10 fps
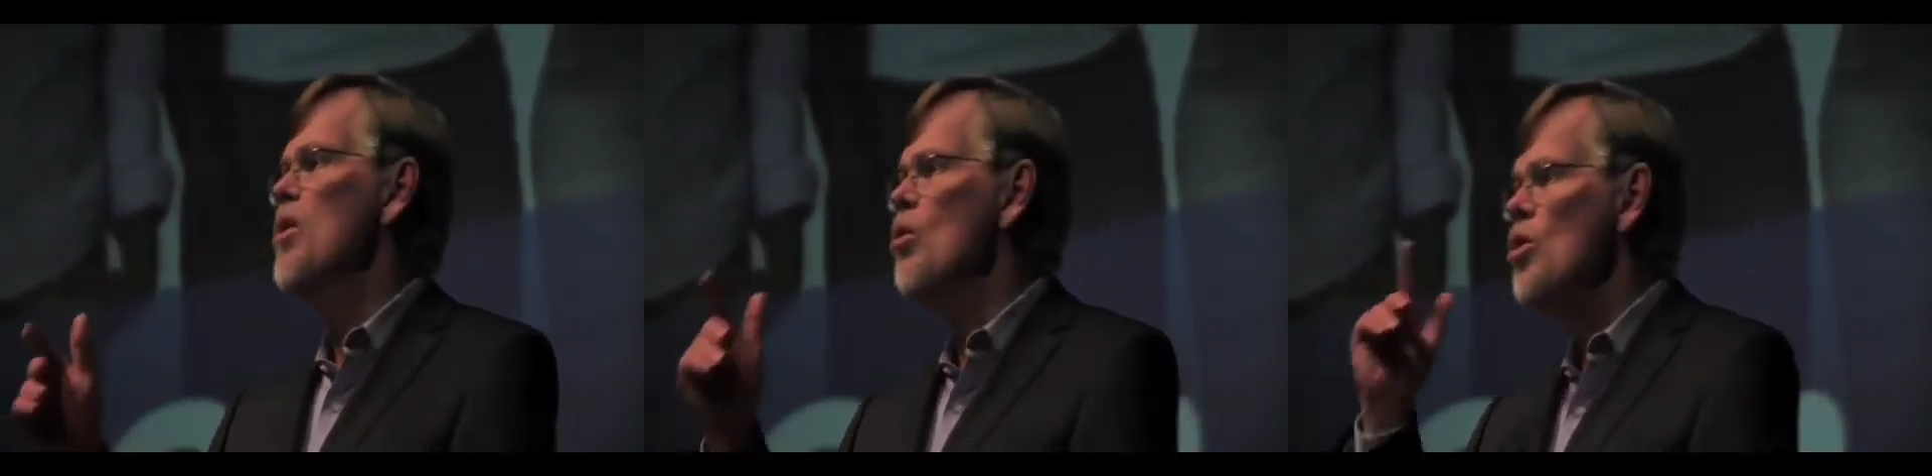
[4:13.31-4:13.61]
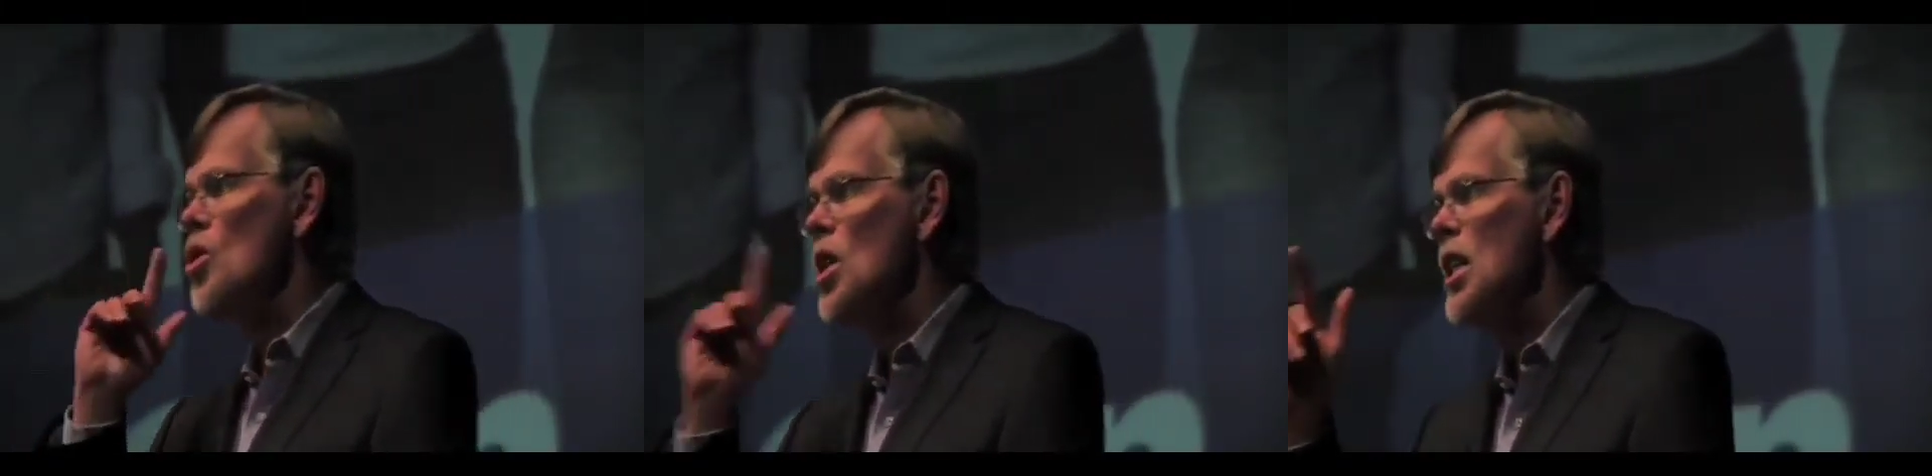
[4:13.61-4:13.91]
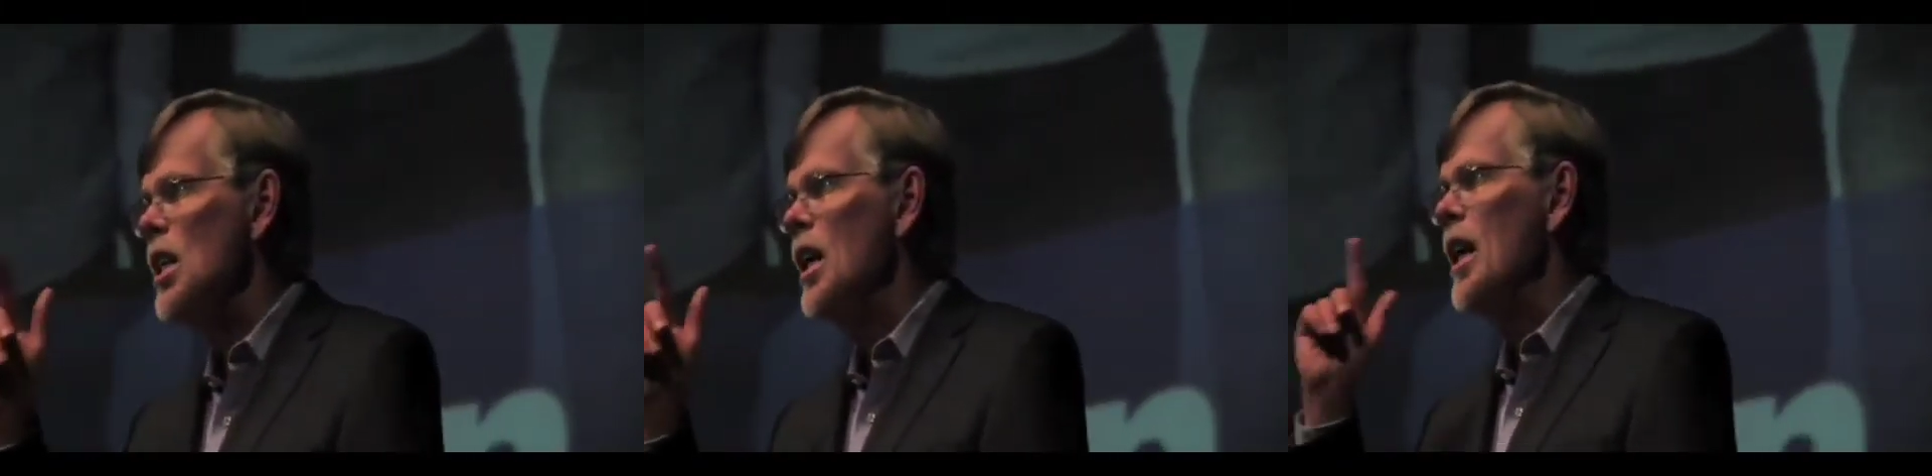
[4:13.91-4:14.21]
Tell
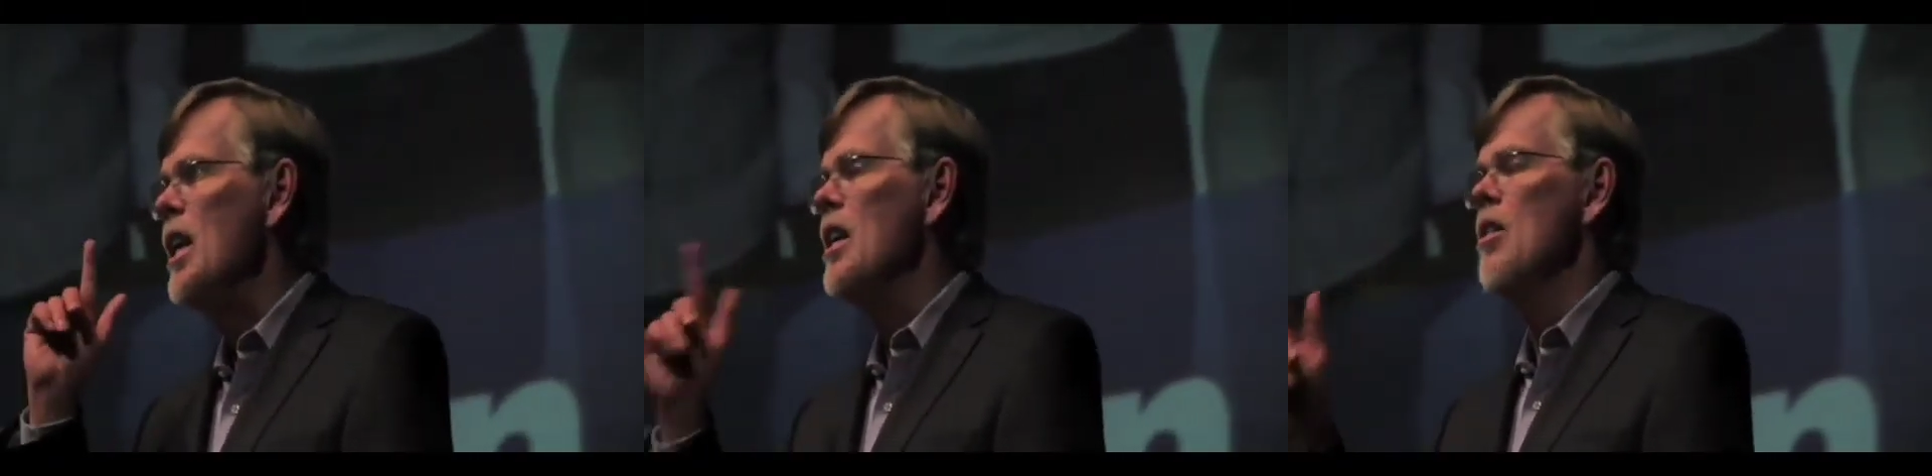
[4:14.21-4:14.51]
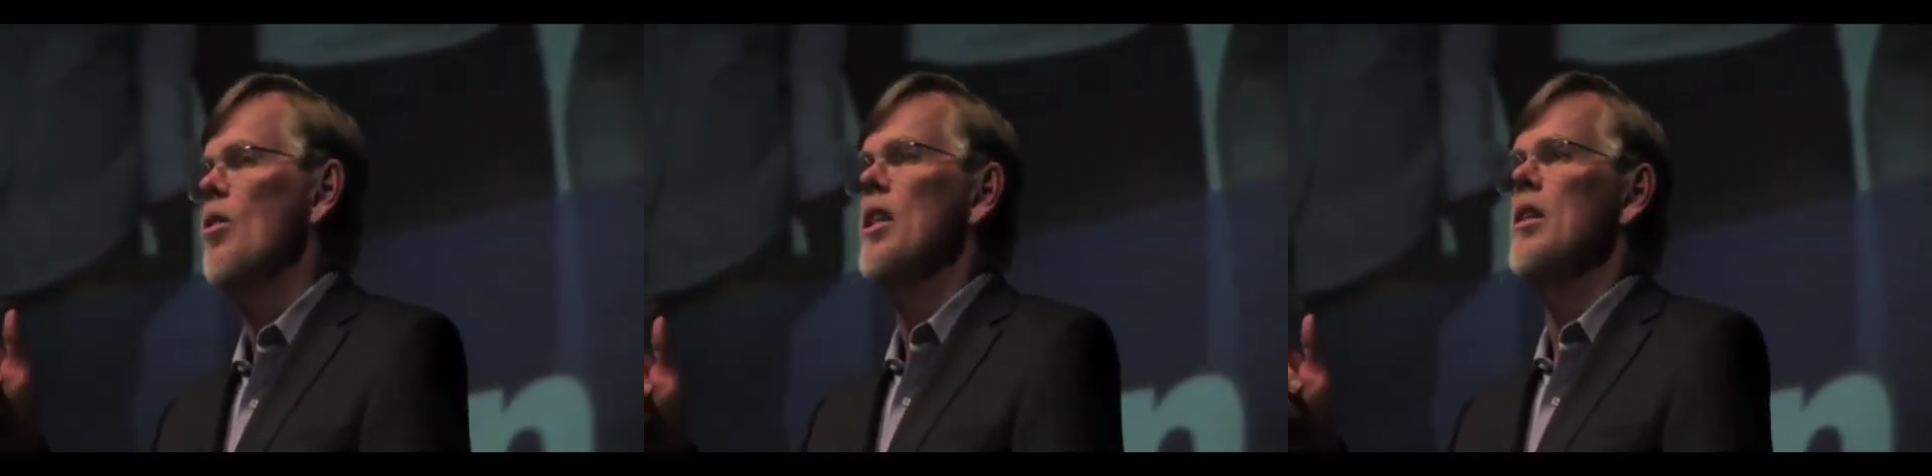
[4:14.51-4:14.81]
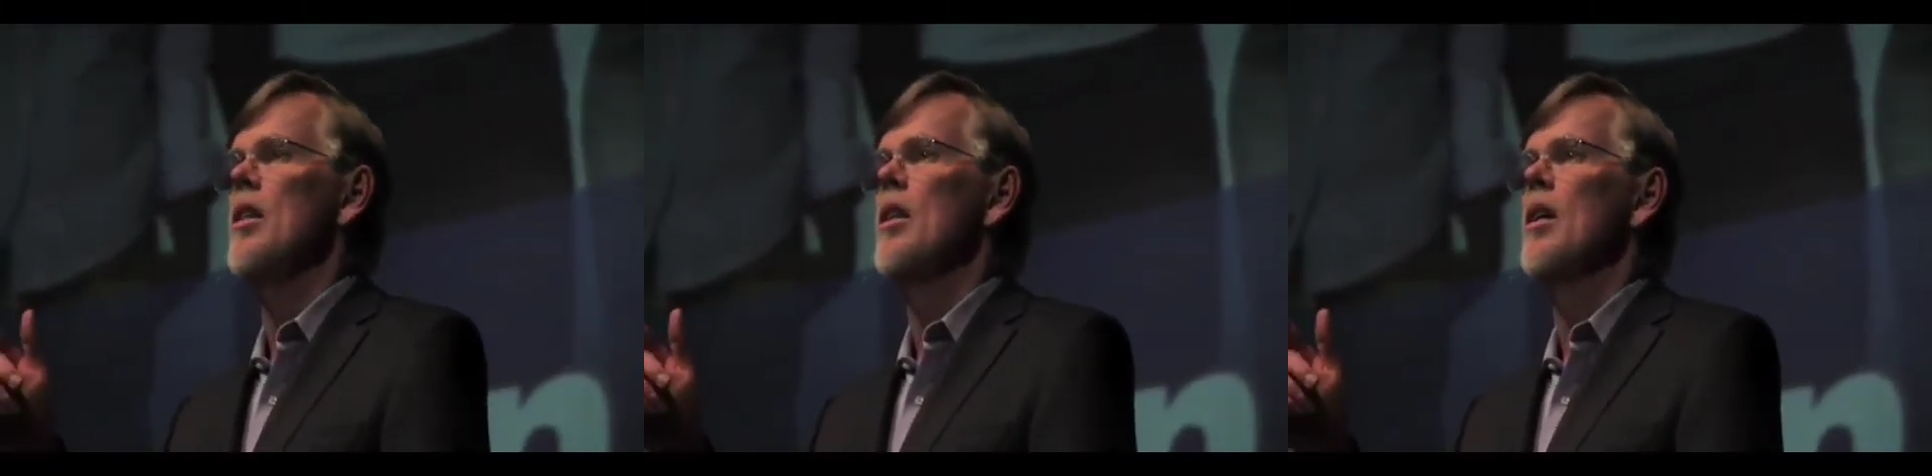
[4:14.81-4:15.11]
them you see it
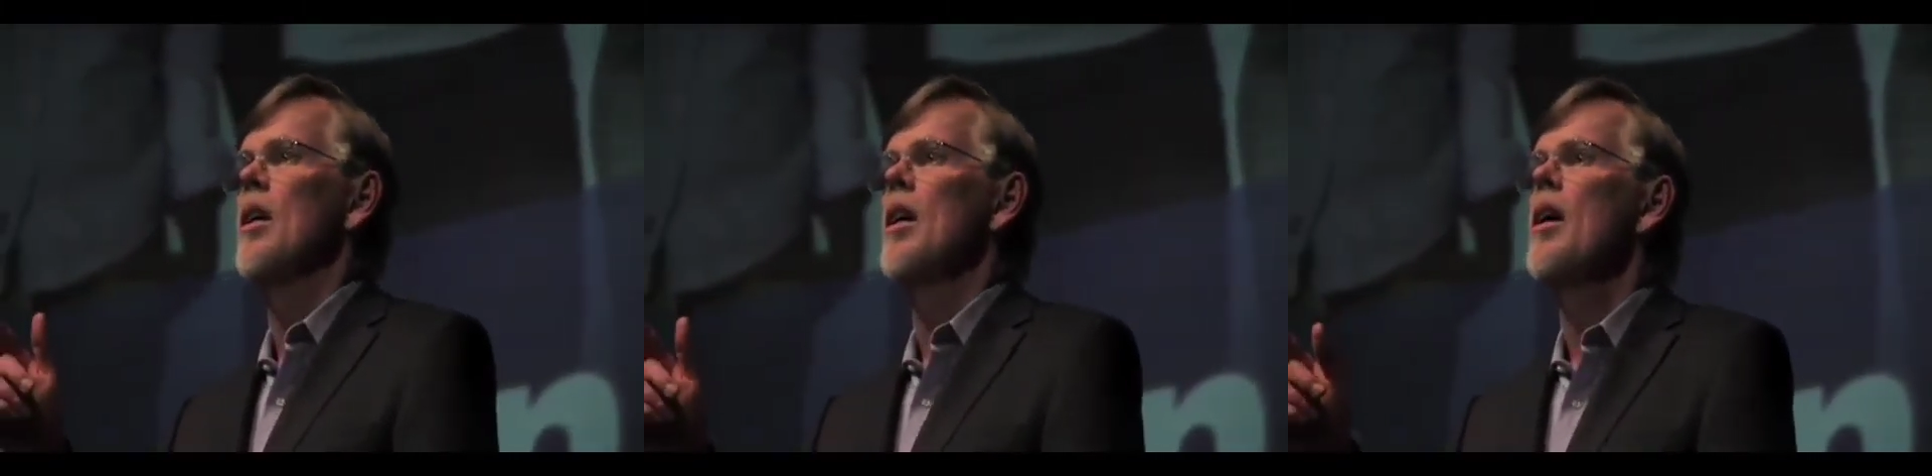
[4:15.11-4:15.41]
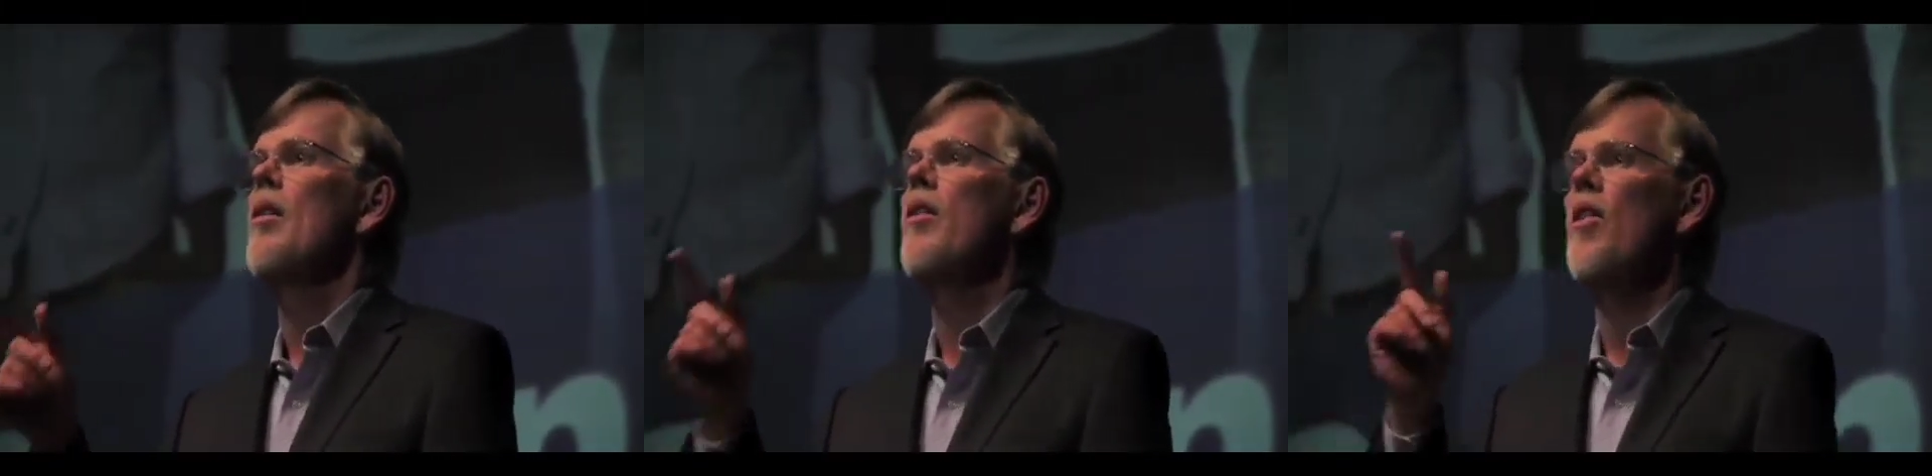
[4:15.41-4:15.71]
and hear it.